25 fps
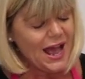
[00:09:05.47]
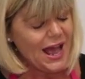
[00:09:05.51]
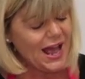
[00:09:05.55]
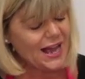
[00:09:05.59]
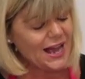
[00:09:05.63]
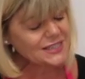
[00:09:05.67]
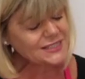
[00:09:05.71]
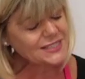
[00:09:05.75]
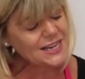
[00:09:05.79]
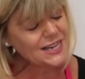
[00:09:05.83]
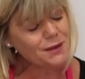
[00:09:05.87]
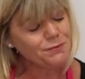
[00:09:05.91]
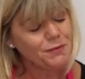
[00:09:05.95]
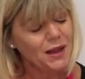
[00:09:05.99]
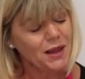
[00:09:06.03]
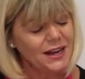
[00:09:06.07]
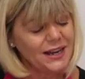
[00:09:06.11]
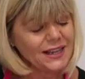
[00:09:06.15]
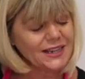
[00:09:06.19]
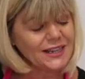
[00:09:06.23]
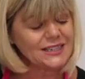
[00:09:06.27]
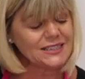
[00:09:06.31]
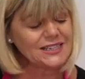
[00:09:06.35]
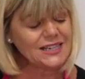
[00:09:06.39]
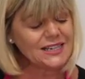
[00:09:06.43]
And
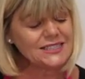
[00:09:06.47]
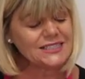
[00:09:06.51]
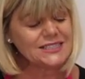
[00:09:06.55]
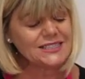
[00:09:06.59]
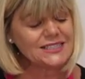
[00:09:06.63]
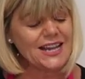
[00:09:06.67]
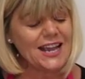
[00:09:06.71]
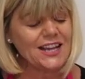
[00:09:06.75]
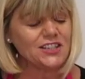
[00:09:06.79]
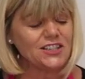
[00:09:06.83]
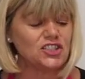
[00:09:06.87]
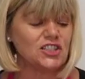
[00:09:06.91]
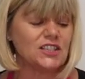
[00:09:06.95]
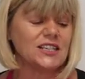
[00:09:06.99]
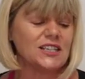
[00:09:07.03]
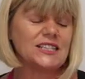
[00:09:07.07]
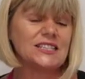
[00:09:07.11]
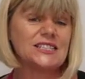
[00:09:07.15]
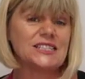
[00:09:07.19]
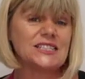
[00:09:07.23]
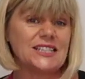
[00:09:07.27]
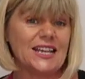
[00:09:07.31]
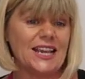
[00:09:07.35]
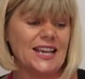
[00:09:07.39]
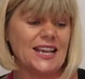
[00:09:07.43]
like at this stage, you
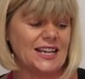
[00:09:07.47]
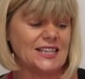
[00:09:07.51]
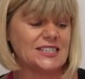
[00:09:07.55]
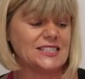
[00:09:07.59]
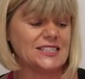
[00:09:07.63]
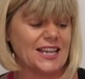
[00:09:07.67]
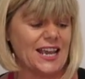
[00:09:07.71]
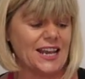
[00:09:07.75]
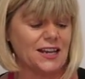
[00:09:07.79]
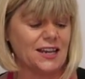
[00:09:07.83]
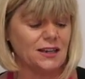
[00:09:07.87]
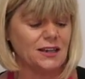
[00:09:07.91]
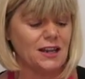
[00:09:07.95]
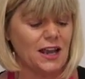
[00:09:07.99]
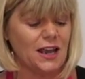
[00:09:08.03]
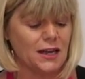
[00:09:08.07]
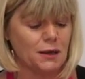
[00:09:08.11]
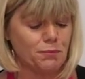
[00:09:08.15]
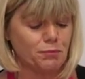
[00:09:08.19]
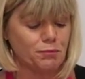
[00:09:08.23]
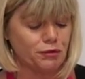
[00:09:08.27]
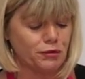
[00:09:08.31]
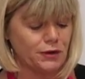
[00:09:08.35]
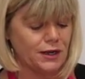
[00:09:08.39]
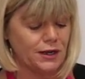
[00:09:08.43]
can see it's getting
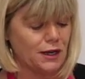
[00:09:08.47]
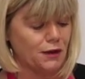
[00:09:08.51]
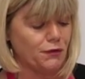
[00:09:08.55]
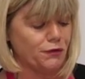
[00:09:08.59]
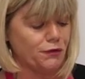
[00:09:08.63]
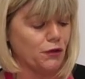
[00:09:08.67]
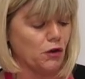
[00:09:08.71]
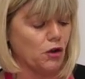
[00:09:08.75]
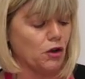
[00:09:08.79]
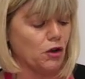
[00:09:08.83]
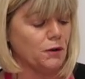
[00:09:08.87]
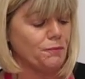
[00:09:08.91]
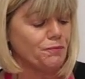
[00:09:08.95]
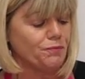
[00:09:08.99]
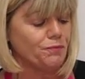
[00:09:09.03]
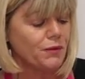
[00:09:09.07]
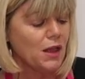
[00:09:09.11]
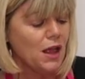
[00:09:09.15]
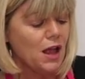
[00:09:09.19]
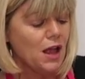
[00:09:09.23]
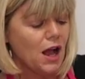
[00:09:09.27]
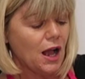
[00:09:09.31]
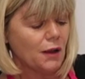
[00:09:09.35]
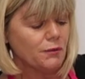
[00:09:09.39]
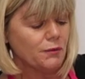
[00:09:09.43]
kind of pretty full.
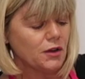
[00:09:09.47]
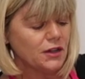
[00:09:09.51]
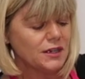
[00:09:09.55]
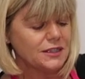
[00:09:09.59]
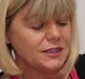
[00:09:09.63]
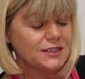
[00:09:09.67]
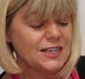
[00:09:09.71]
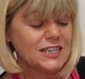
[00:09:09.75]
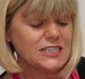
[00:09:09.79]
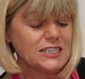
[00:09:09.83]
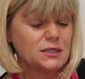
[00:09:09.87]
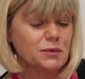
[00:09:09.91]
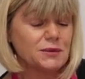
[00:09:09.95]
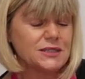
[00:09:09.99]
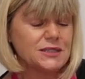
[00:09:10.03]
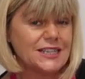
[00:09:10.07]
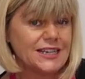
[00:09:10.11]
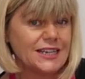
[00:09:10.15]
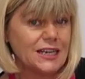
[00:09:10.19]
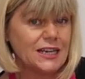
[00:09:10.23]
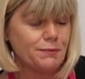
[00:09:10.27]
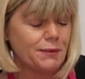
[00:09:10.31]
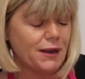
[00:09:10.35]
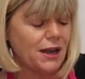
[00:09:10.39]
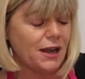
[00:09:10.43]
I'm gonna, this one's
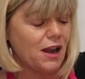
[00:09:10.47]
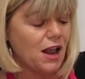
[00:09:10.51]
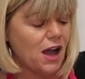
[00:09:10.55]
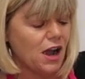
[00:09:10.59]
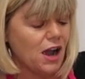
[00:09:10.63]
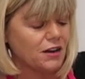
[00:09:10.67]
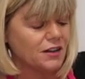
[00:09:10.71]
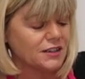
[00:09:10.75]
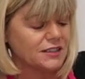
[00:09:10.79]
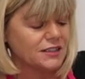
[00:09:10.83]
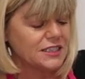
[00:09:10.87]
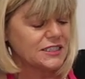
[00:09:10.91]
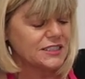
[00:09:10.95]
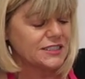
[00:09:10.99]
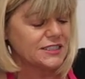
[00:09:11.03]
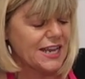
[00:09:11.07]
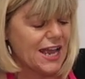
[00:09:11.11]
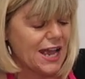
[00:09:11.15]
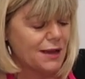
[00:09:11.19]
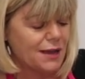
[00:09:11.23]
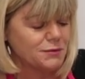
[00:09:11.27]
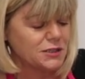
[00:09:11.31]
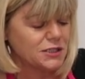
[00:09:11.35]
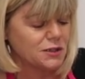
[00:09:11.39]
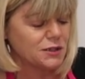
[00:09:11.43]
a little bit longer, the
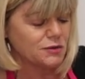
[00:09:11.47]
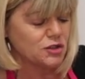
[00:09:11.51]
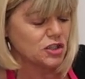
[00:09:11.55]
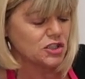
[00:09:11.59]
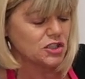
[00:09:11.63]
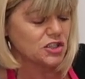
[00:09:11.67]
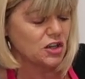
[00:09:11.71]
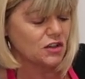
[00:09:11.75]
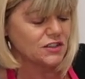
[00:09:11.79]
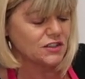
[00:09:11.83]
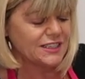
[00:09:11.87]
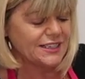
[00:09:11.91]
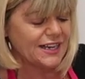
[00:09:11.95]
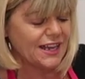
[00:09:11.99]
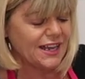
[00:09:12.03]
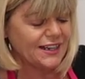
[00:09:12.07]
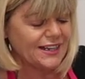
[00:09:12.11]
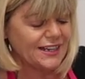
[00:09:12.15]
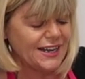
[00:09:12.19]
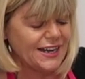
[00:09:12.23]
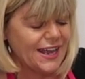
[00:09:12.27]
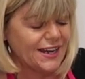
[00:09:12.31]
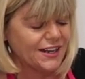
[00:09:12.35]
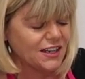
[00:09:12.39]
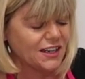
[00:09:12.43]
stem, so I'm just going to
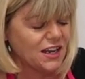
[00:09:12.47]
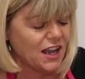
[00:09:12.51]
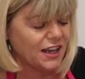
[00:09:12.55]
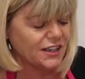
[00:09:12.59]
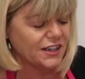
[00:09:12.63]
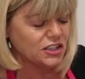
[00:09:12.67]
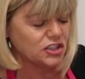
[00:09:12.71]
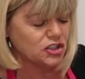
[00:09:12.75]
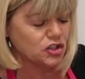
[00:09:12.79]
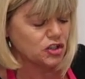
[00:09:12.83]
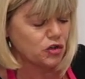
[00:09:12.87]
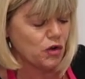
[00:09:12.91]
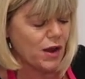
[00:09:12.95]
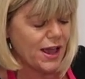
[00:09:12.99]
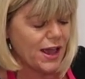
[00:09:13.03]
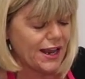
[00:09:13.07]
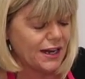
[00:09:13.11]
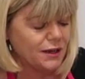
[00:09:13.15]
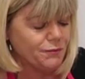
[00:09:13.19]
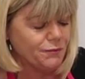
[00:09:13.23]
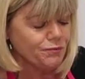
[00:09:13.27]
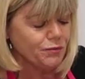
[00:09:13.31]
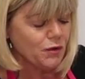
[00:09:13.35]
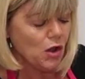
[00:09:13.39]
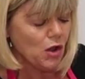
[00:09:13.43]
like let it kind of
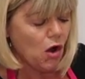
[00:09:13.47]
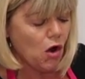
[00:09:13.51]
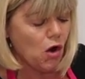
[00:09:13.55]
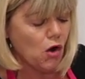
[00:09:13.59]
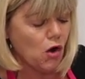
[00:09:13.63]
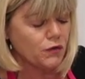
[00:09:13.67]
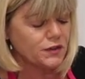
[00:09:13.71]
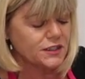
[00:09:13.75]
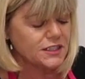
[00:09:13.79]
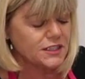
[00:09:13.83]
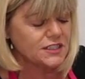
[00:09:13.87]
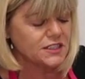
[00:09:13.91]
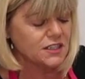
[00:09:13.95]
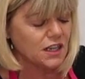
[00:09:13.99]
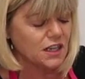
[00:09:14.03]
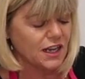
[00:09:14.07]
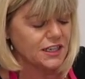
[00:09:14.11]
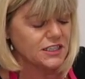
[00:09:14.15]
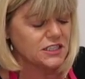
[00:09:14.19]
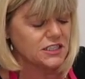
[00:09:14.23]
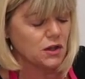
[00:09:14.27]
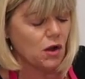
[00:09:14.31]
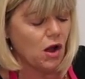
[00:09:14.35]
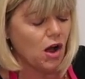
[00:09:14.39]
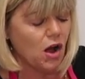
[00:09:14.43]
trail over the
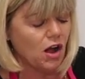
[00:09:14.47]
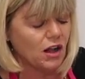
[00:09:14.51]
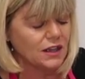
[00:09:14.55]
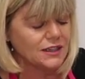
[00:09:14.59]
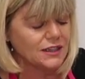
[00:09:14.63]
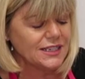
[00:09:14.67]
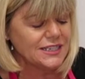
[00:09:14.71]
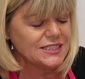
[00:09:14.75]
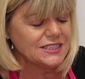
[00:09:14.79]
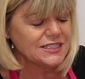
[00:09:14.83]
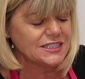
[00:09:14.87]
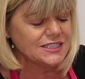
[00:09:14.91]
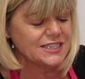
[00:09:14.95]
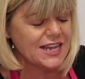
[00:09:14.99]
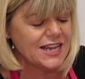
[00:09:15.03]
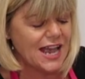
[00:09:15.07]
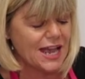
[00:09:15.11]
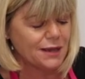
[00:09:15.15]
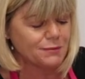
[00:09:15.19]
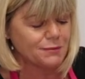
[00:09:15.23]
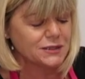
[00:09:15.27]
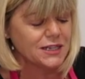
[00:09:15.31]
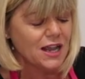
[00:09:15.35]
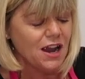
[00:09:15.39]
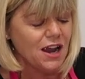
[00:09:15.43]
side. So all these
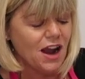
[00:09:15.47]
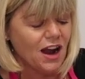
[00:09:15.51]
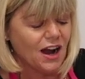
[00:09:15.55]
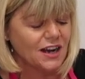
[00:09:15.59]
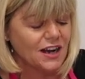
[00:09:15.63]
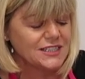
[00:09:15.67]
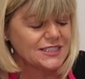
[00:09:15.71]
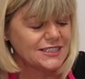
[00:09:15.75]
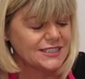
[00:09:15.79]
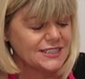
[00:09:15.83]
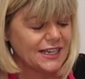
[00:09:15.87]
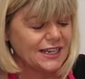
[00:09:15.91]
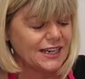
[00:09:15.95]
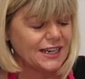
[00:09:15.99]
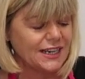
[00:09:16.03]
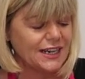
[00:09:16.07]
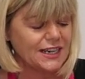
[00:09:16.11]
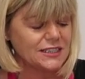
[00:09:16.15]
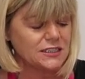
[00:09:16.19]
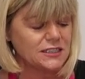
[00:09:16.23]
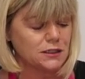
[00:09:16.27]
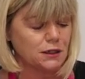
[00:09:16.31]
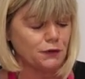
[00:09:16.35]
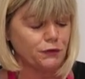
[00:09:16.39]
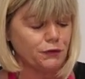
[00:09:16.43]
stems are
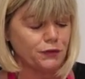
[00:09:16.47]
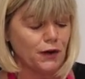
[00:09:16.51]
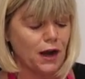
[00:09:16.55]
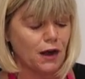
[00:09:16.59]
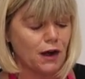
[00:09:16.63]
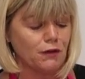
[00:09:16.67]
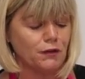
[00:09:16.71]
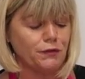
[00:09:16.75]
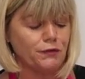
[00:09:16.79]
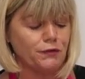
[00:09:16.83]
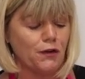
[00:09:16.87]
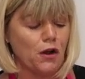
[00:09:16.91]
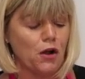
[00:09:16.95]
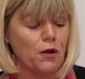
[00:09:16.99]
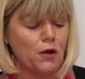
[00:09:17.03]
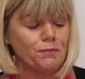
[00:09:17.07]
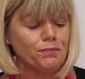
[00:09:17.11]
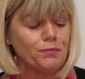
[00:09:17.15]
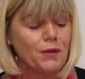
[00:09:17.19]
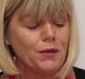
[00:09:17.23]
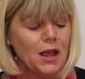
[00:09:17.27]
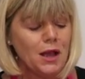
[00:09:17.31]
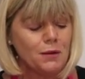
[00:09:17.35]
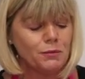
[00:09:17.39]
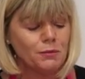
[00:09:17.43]
sticking into the floral
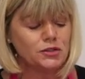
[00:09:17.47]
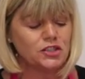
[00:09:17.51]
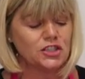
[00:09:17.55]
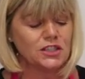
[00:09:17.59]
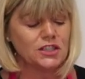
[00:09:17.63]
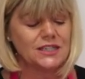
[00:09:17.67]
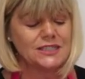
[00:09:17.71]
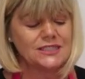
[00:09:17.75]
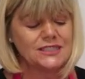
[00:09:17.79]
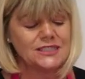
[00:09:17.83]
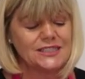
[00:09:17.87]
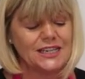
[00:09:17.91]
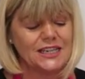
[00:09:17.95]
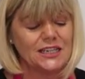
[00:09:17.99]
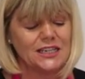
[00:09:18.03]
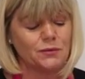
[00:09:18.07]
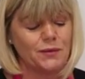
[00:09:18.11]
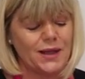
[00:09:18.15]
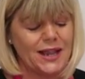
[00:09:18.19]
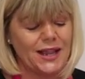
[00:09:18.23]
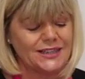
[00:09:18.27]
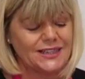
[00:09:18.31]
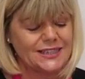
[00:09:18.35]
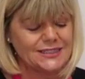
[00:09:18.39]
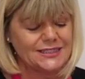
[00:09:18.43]
foam, but you can see
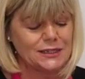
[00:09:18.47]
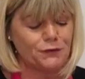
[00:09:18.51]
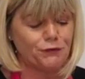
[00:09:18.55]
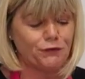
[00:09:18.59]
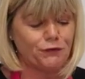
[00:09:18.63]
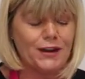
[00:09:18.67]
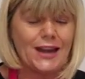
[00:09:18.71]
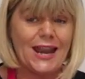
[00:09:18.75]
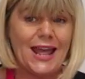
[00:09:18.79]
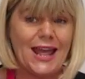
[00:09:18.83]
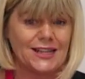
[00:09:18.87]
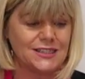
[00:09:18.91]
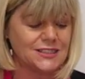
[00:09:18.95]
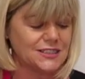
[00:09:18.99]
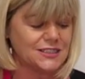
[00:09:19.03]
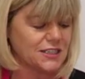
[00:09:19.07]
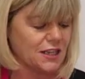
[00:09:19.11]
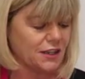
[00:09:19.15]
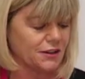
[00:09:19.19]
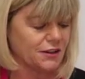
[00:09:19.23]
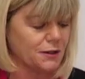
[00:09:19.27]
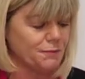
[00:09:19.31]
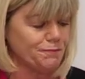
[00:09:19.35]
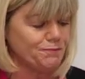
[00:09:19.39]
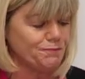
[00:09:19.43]
the way the different lengths
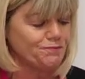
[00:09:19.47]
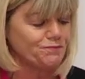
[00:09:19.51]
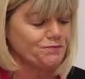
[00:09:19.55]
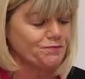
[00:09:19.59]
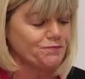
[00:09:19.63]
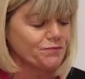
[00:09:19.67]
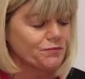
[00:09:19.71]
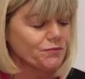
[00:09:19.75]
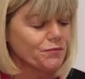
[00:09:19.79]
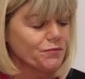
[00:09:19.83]
on them.